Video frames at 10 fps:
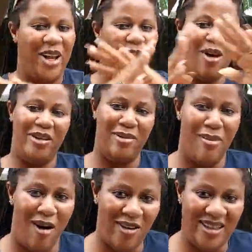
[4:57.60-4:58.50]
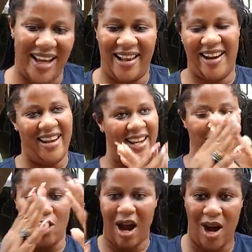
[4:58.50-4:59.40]
All the malls, I clean it.
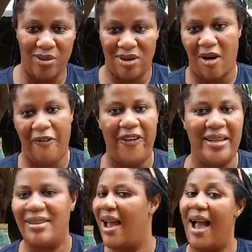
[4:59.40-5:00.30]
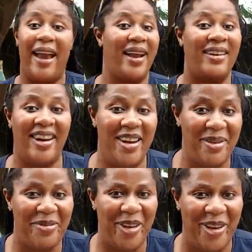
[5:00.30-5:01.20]
Your house, your office, I can clean them for you.